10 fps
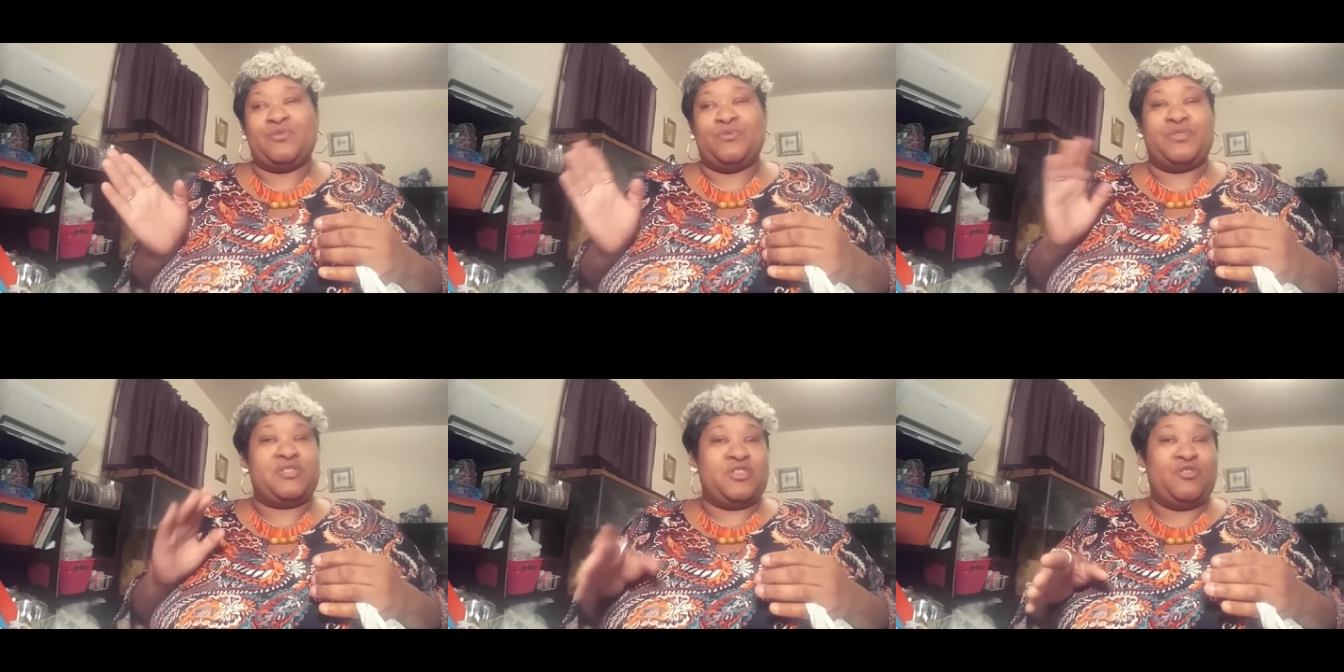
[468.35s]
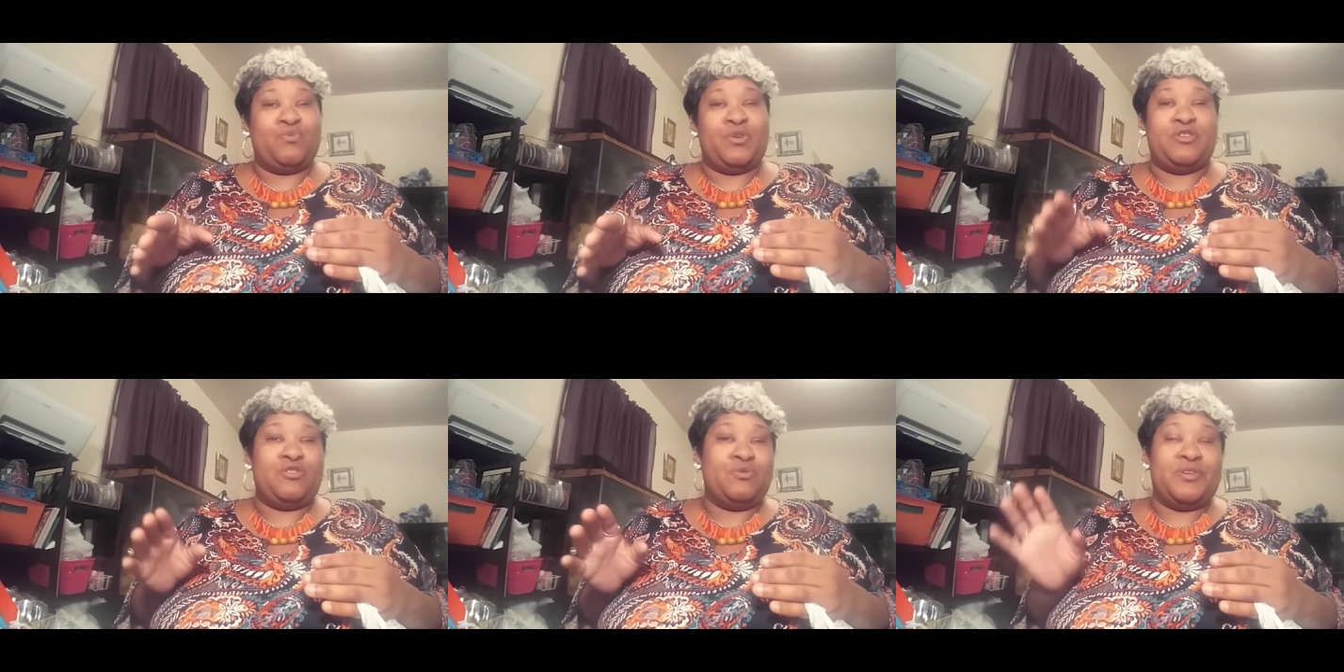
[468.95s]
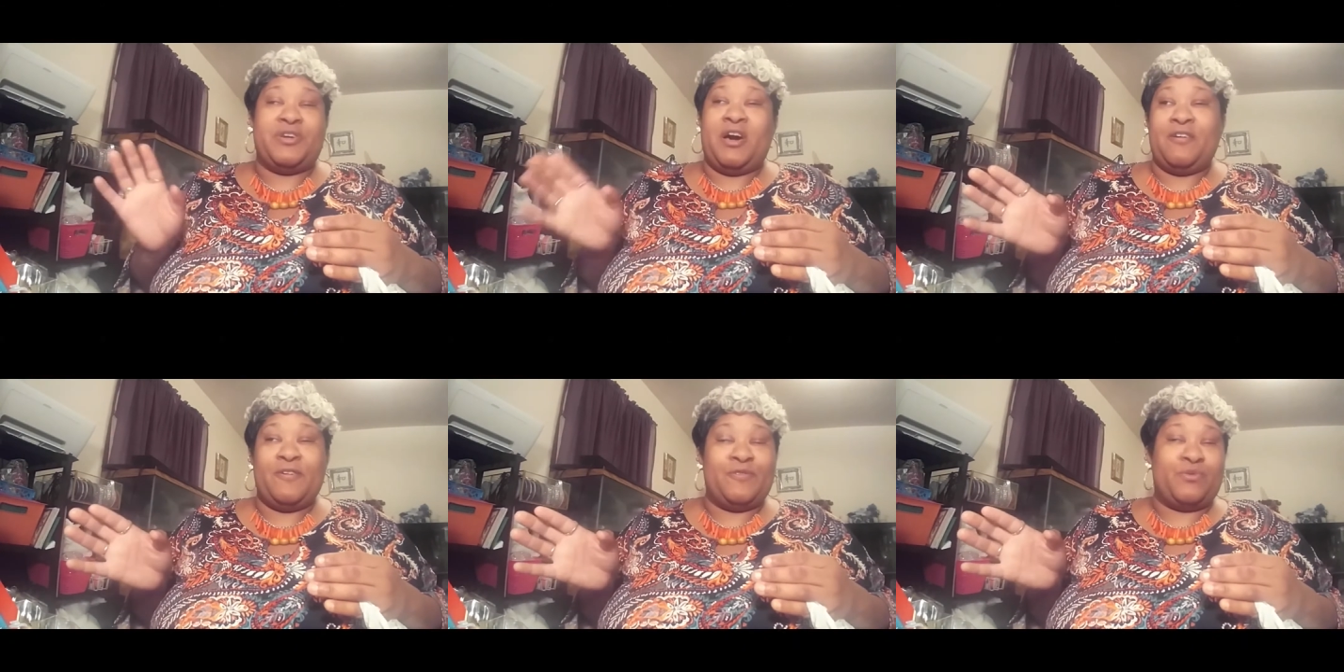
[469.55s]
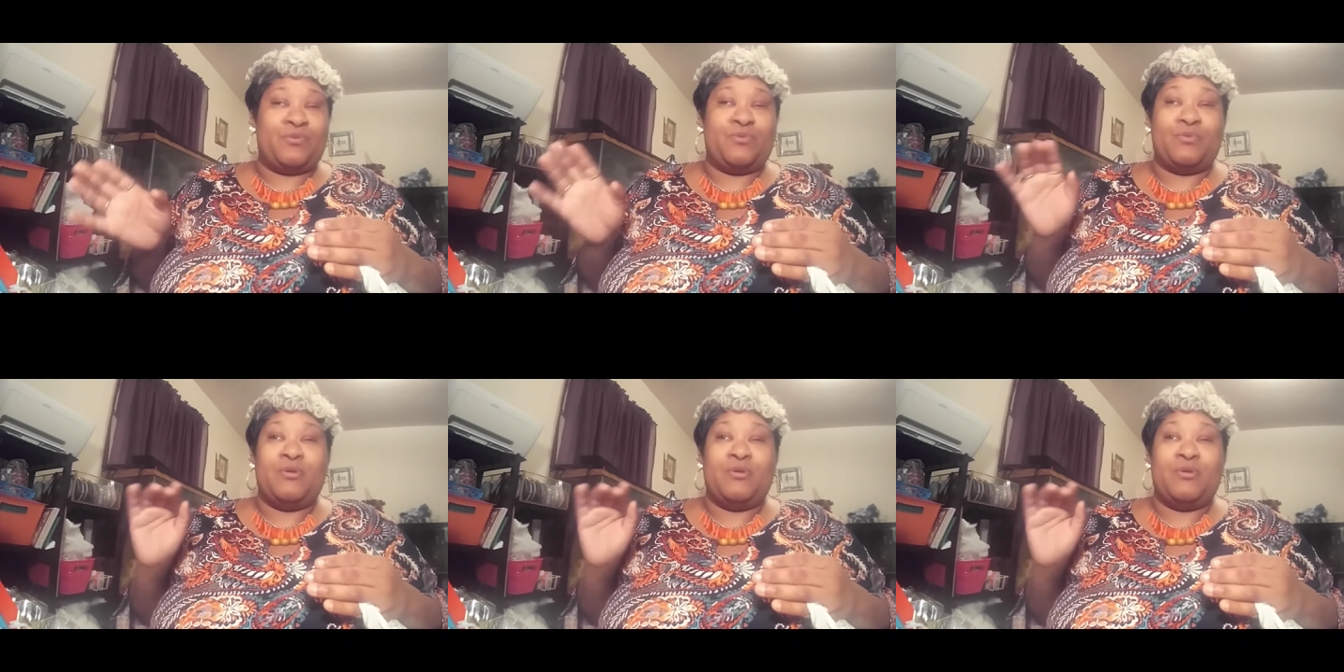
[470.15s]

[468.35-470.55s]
to send one of you $1 through